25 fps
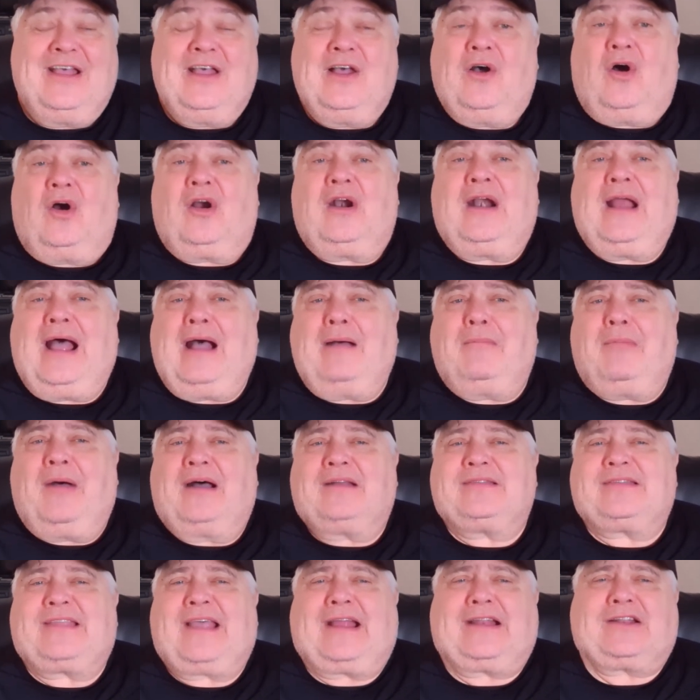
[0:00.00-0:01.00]
Or how
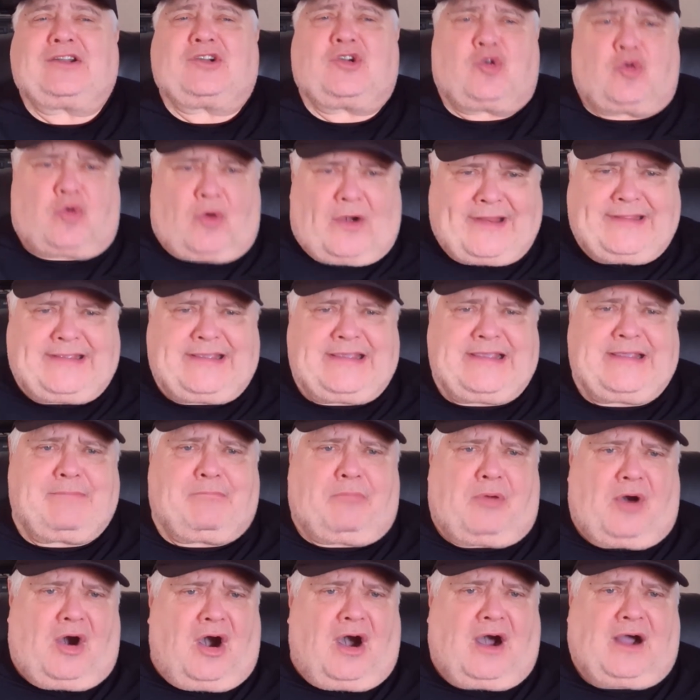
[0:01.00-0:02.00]
about that cranky
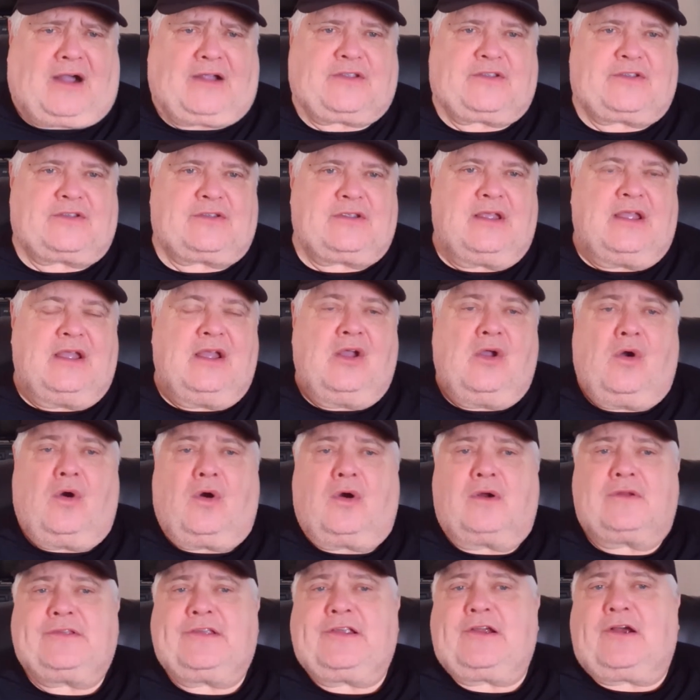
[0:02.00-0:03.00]
boss,
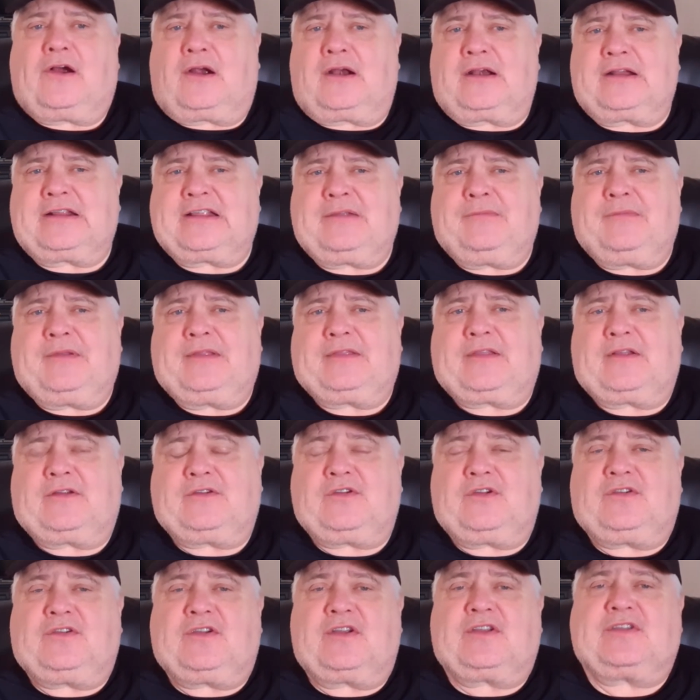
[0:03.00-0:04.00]
or the argument that
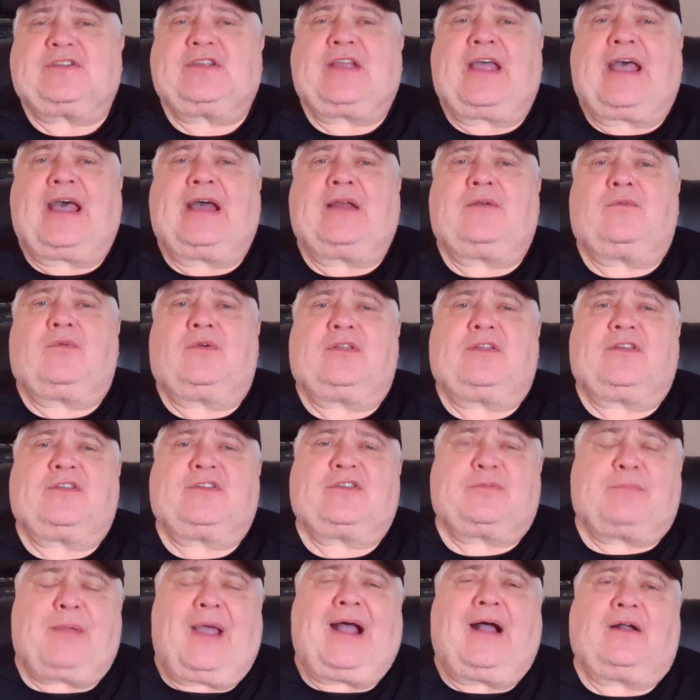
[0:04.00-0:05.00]
you just had with a
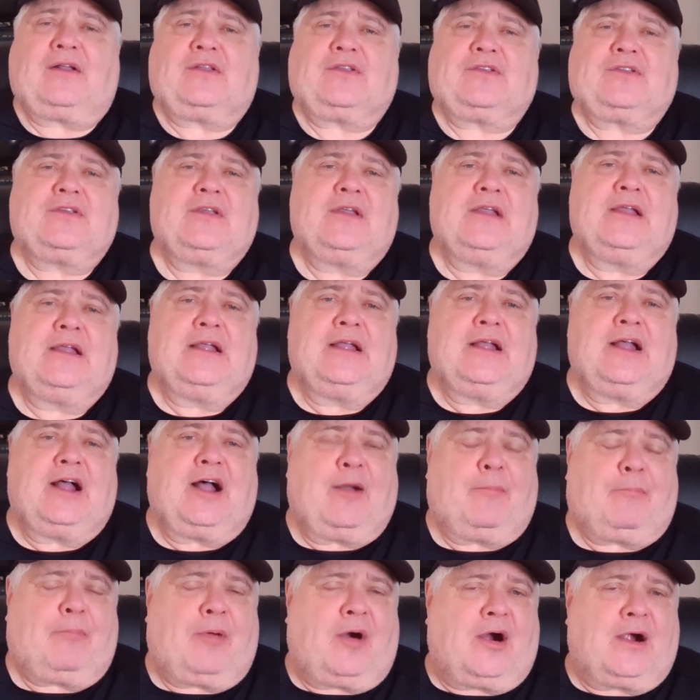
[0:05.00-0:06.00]
spouse,
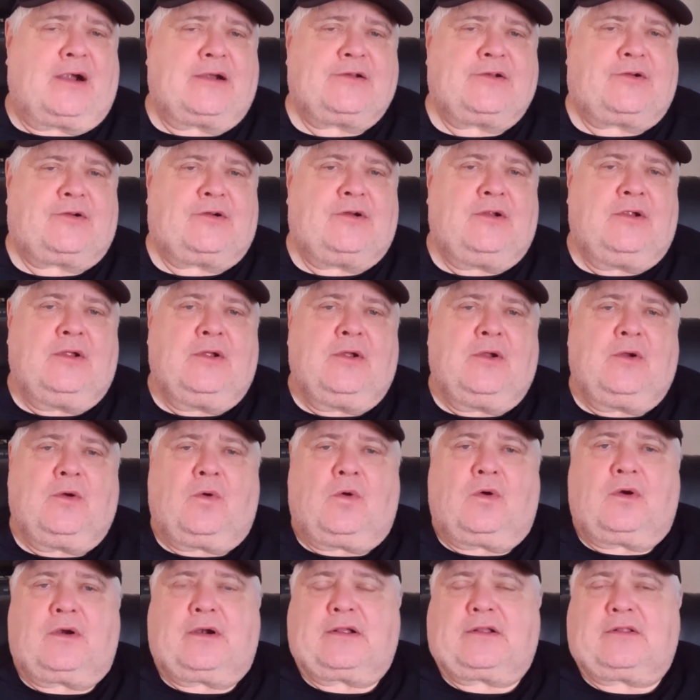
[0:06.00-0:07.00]
a partner,
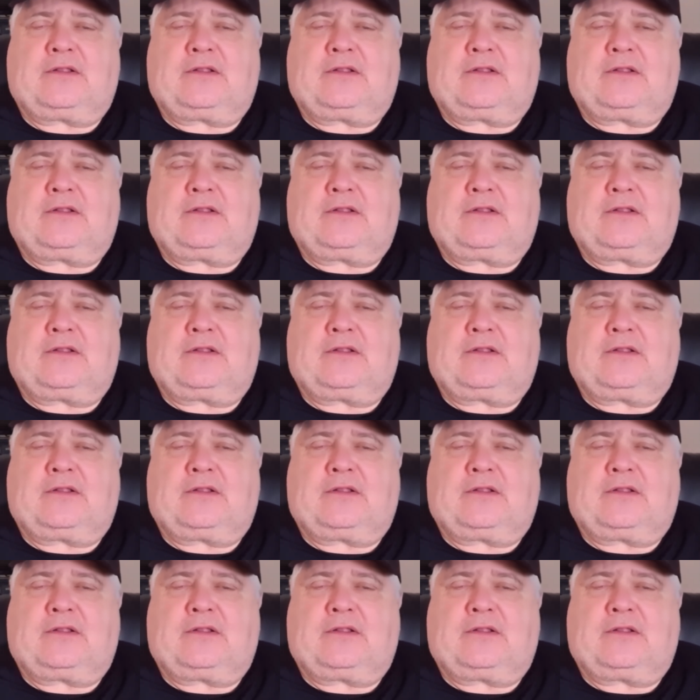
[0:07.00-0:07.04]
or a